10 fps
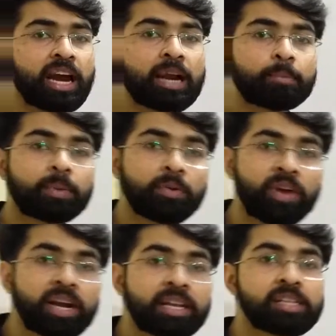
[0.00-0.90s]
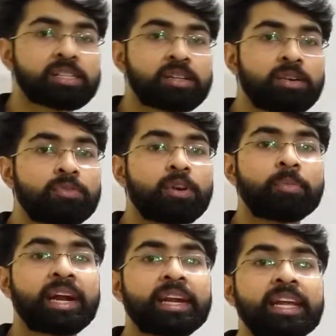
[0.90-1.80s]
and prevent us
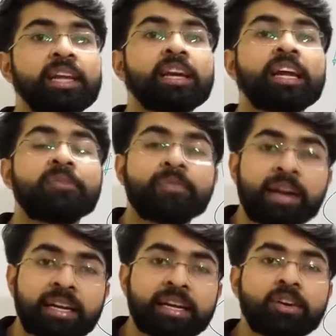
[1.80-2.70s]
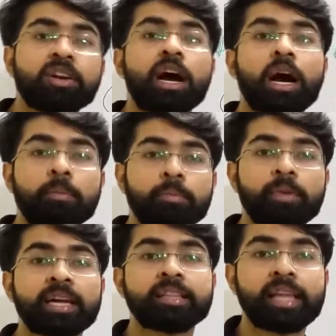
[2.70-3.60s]
from getting infected or harmed
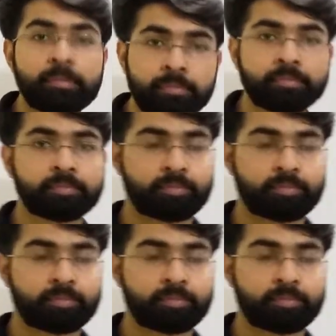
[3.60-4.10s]
by them.